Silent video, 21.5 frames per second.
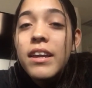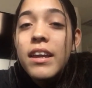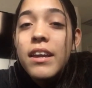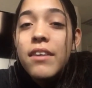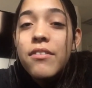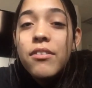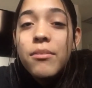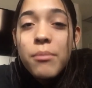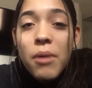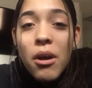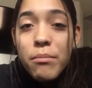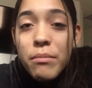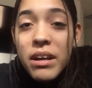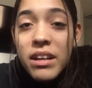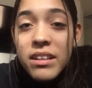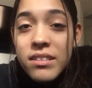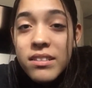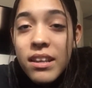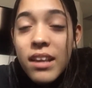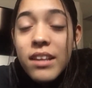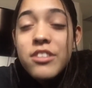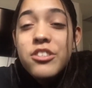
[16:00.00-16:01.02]
gave them all my
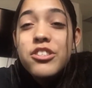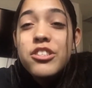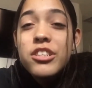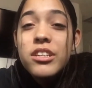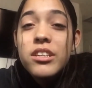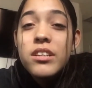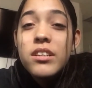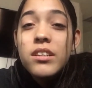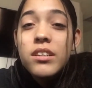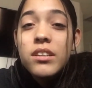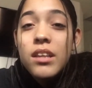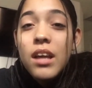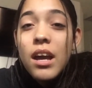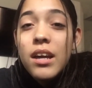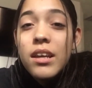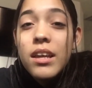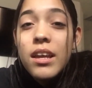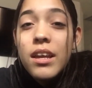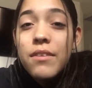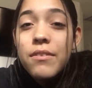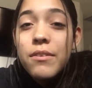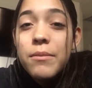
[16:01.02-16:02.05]
attention, I
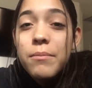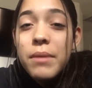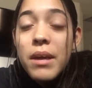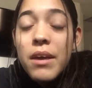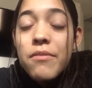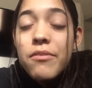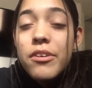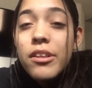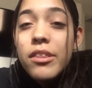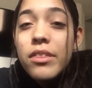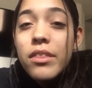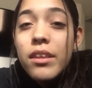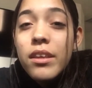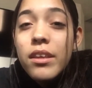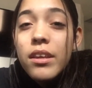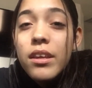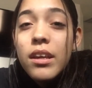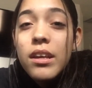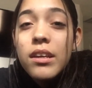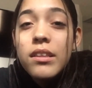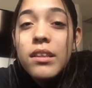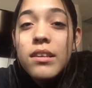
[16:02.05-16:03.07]
gave them
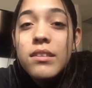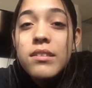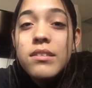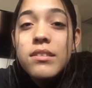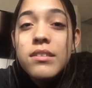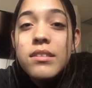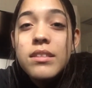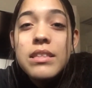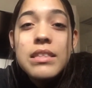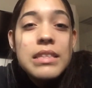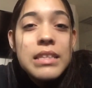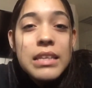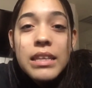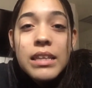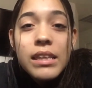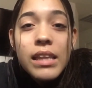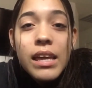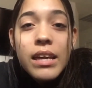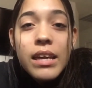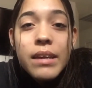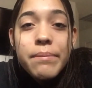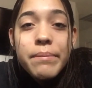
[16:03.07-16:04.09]
everything, and they
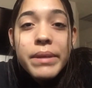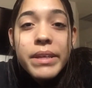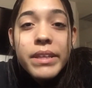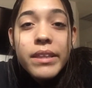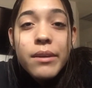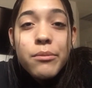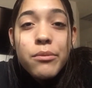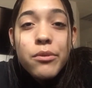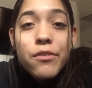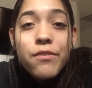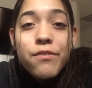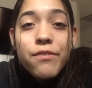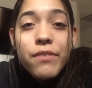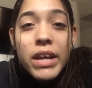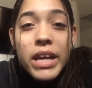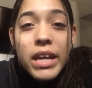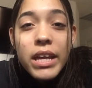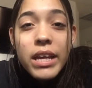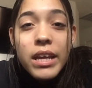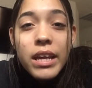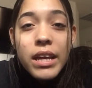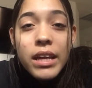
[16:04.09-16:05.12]
didn't like me. They were
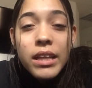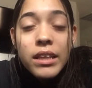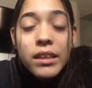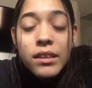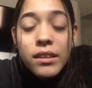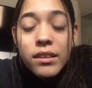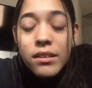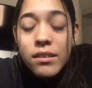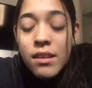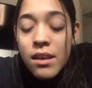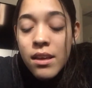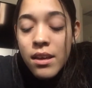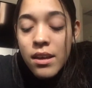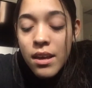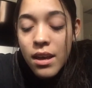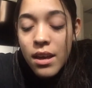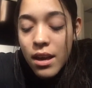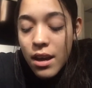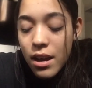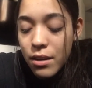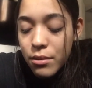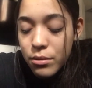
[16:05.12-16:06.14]
fake. And
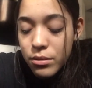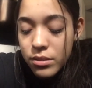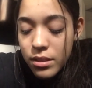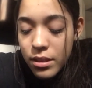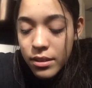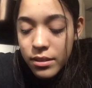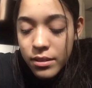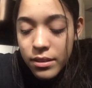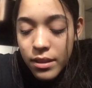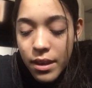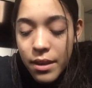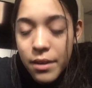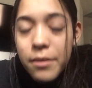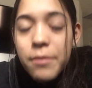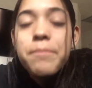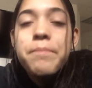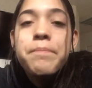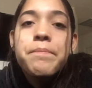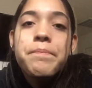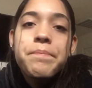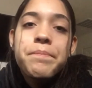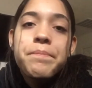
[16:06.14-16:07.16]
I was like, damn,
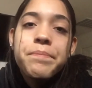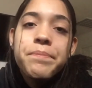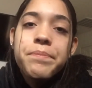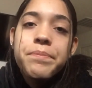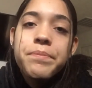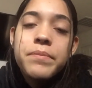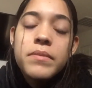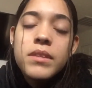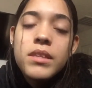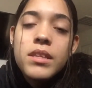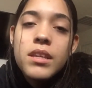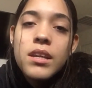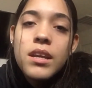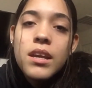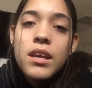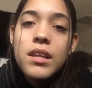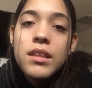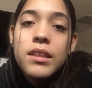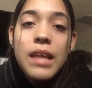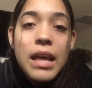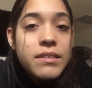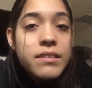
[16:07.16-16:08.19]

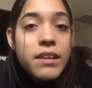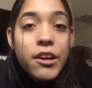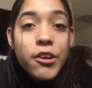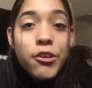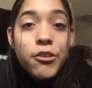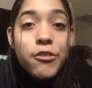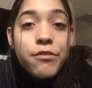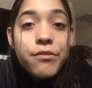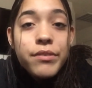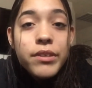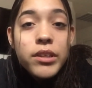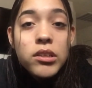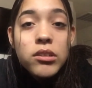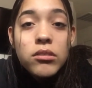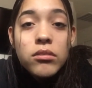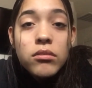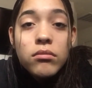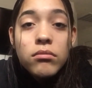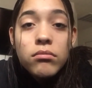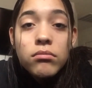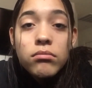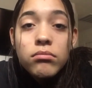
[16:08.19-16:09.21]
that's how you feel.